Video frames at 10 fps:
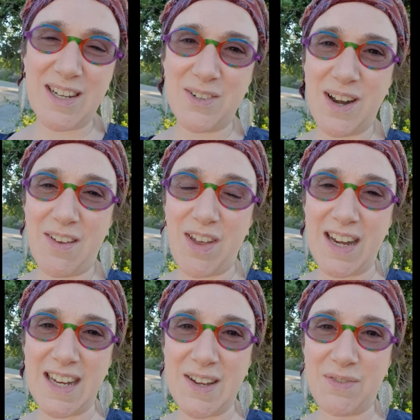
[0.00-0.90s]
I don't have
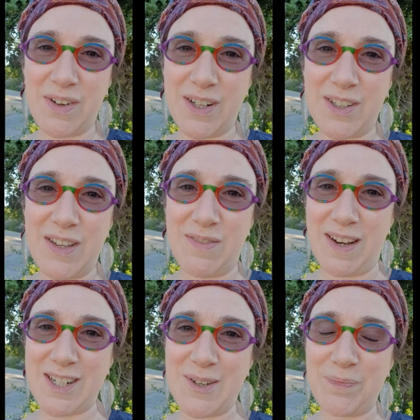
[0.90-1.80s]
any fungal
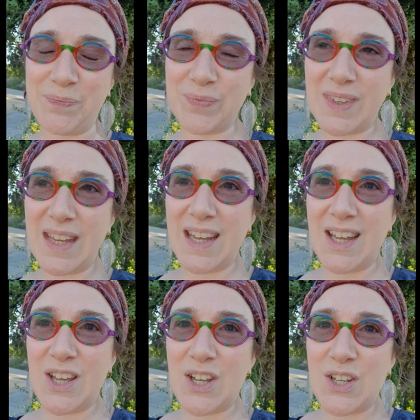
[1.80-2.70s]
infection.
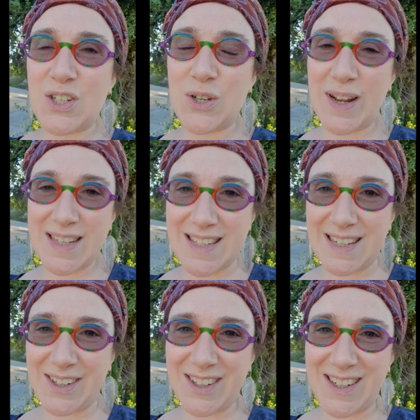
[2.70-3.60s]
2 days
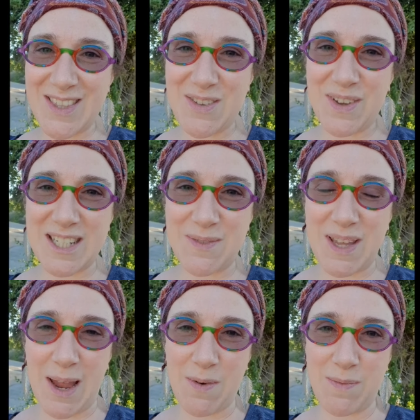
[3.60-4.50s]
later, the victim
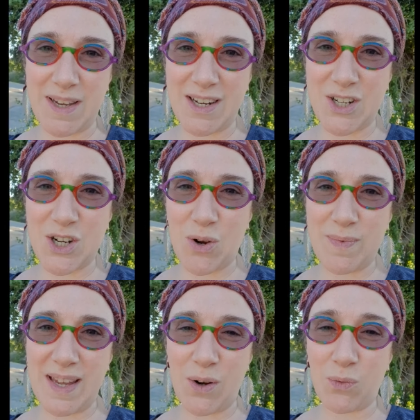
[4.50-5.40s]
came to me to show
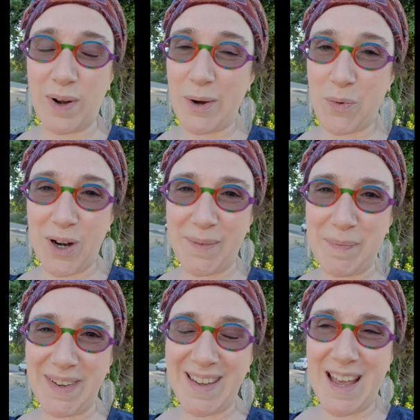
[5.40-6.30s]
me
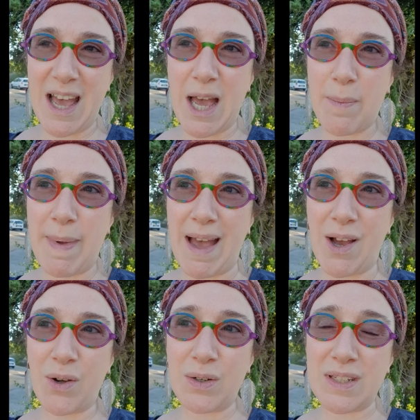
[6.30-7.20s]
ringworm
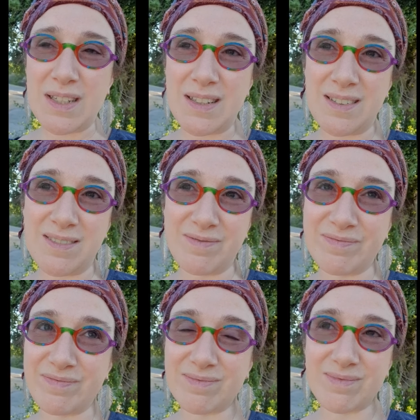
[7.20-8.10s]
about
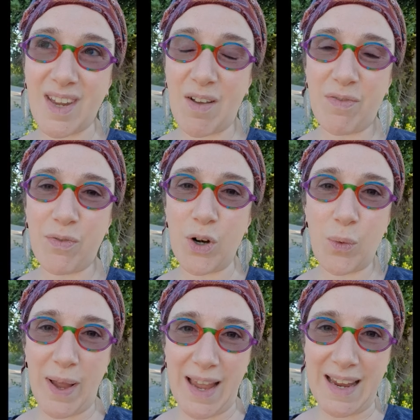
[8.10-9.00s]
a foot
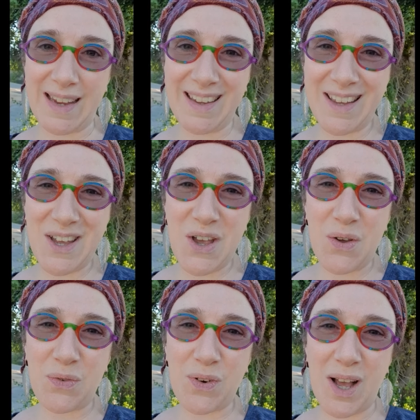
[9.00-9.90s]
away
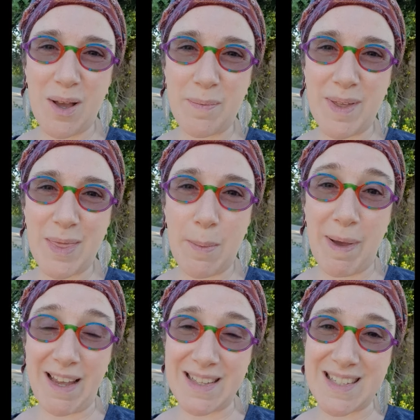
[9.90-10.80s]
from the
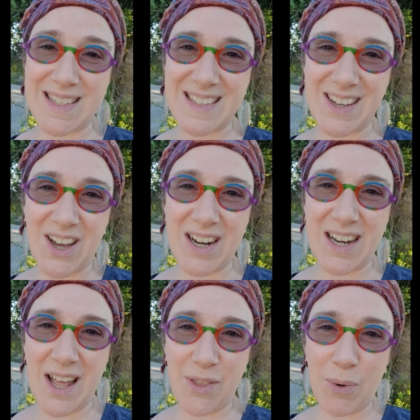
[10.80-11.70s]
bites on
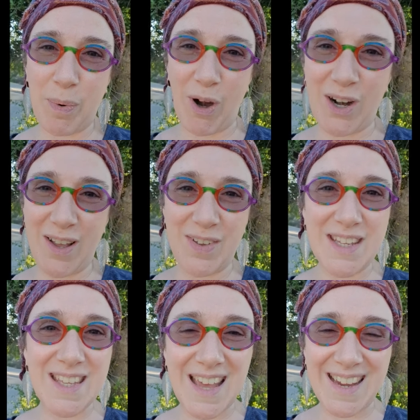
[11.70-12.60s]
another part of
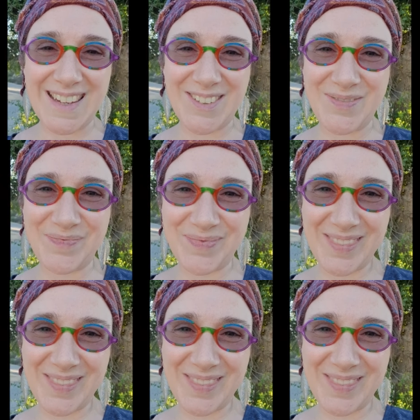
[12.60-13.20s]
his leg.